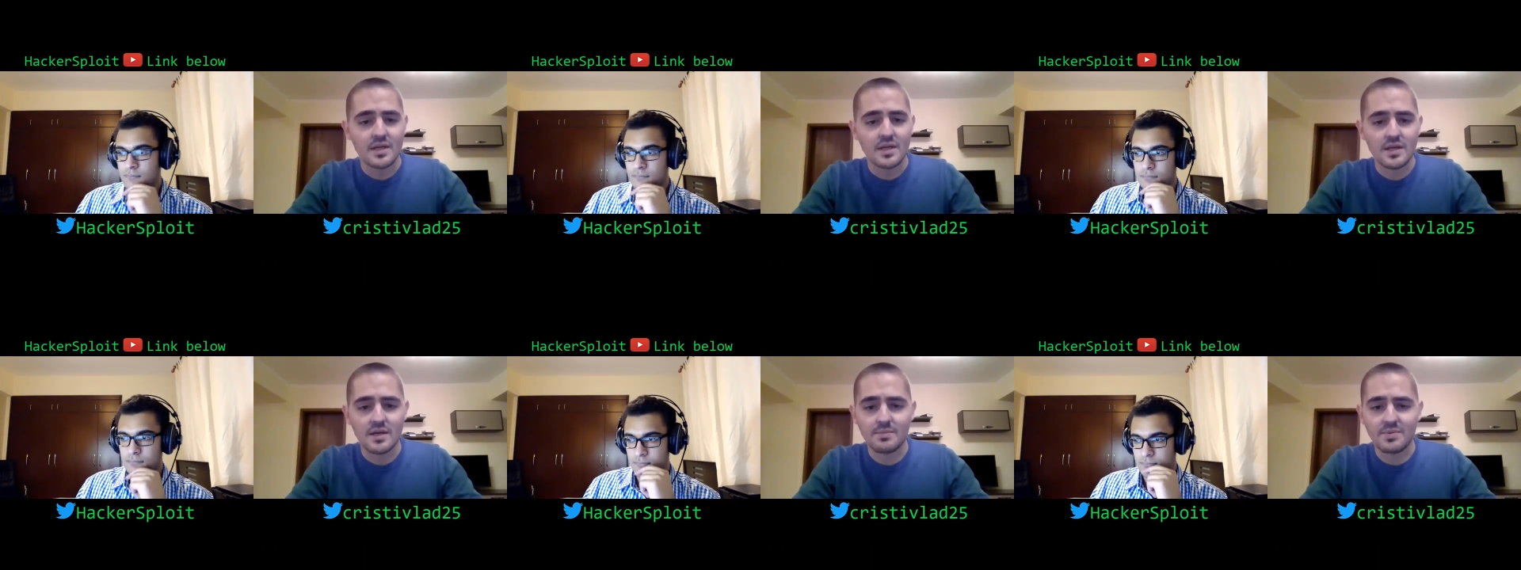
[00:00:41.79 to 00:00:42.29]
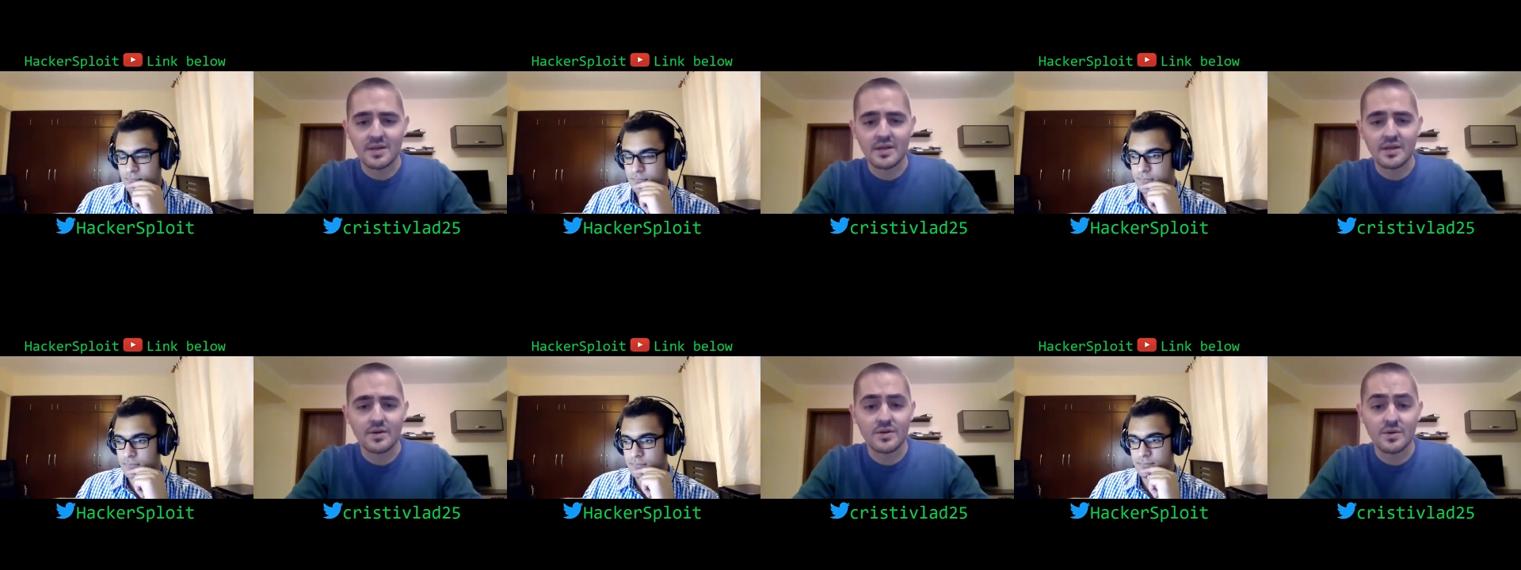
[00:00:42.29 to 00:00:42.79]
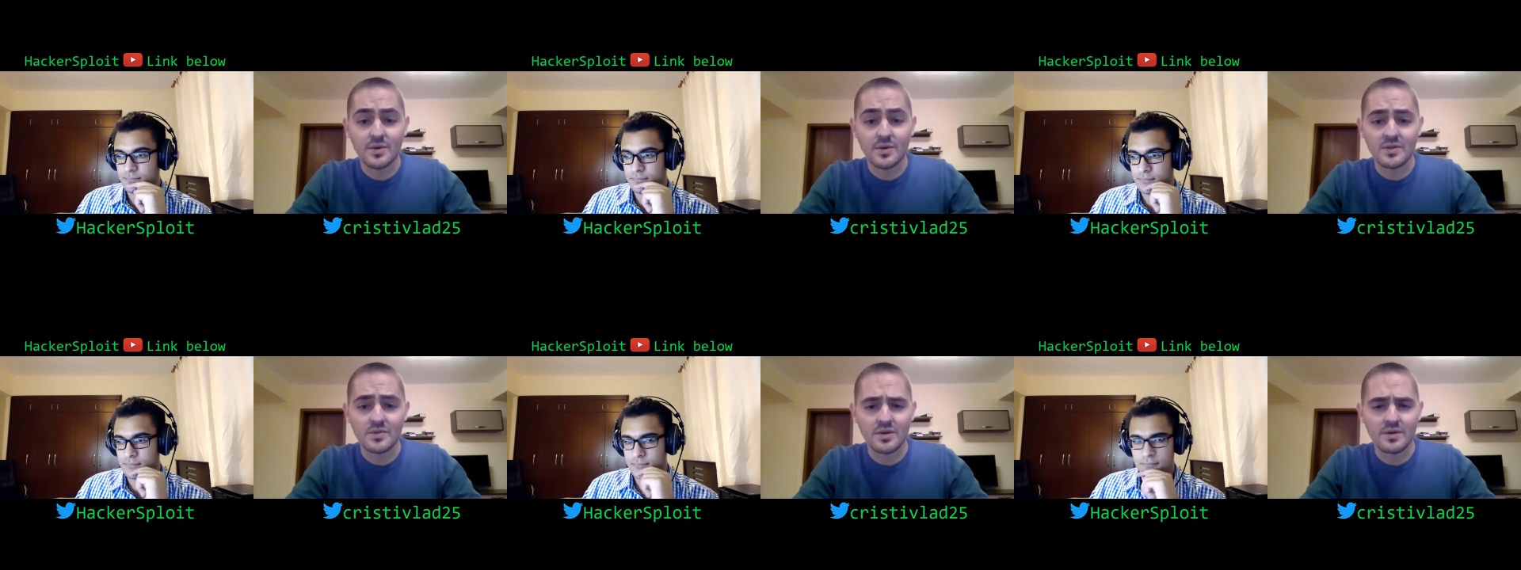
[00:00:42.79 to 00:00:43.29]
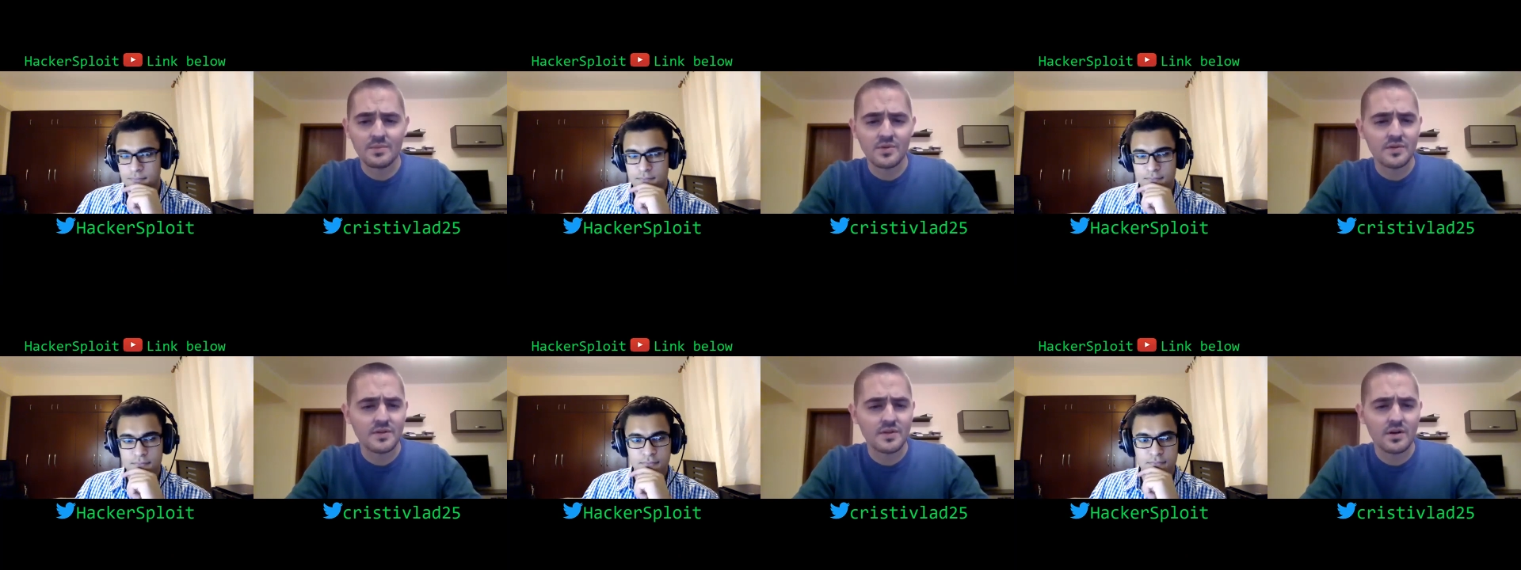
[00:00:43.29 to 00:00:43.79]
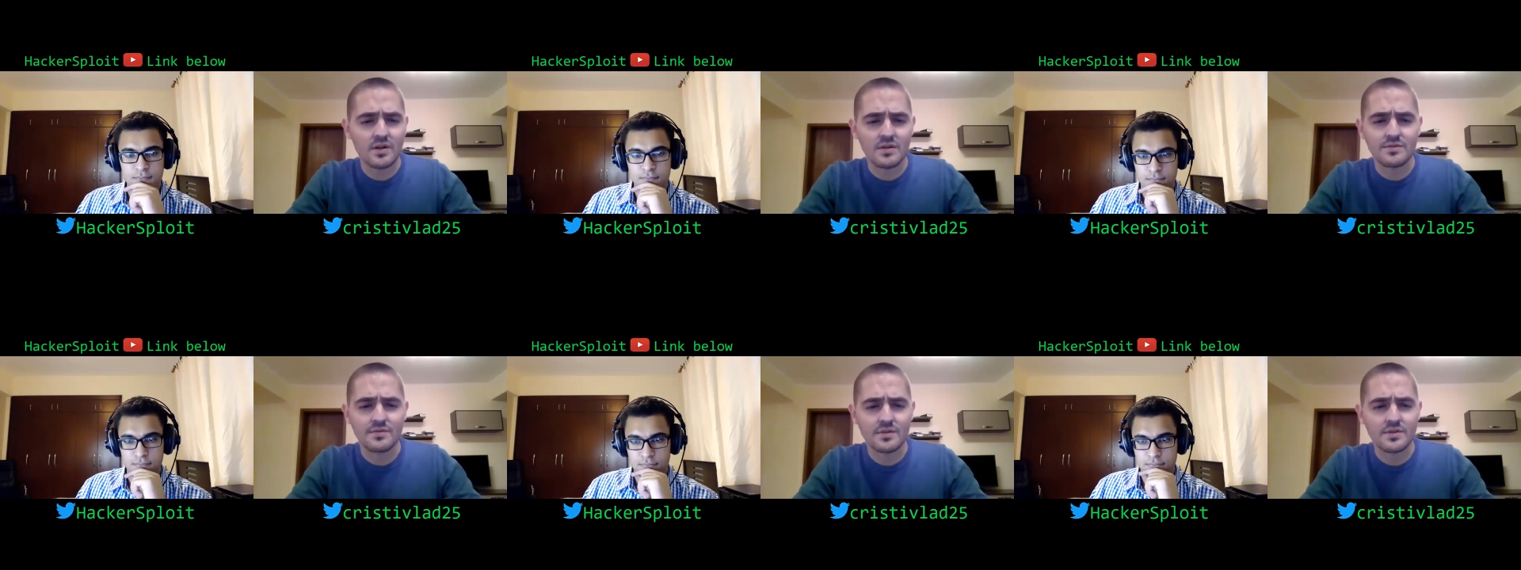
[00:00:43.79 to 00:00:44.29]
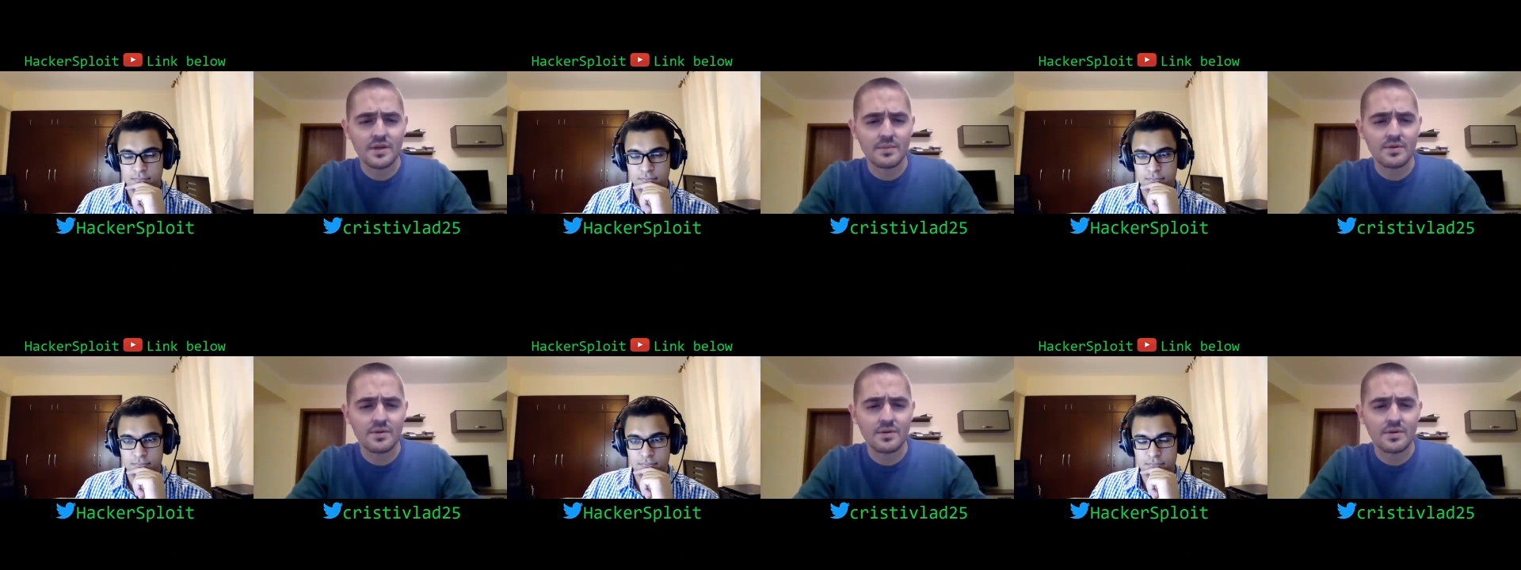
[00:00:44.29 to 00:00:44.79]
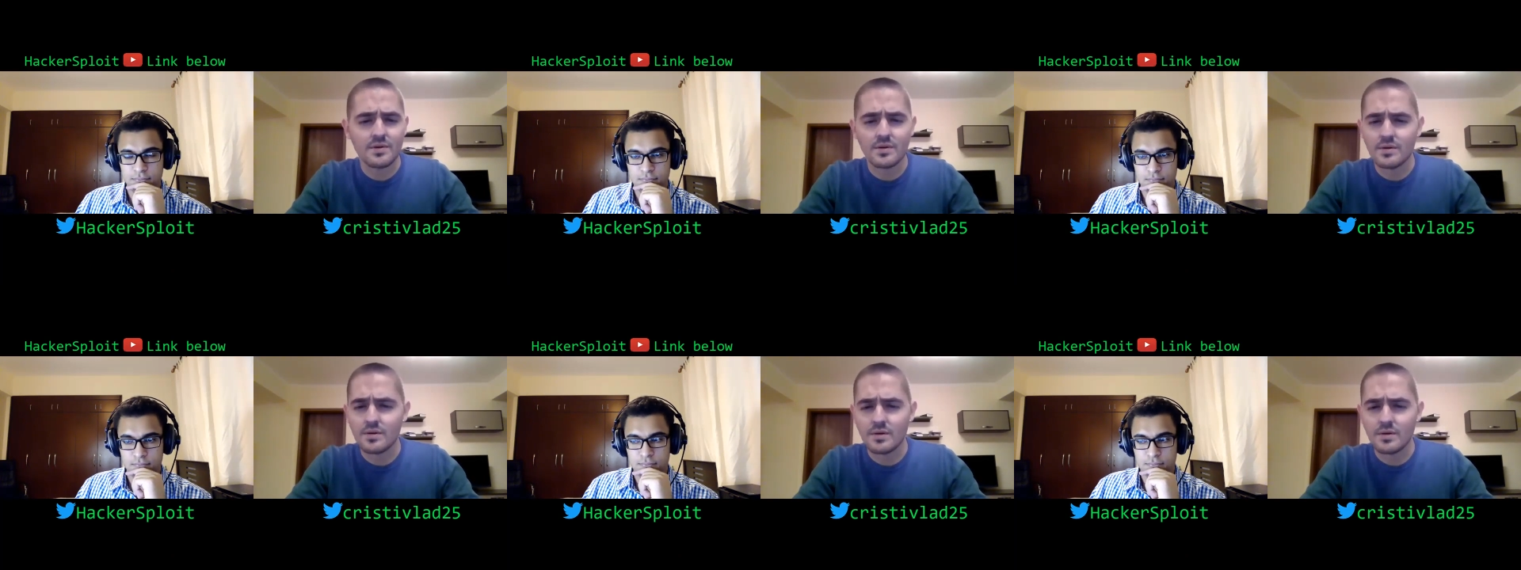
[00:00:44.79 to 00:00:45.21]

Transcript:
Speaker 1: and I'm planning on going to a community college for cyber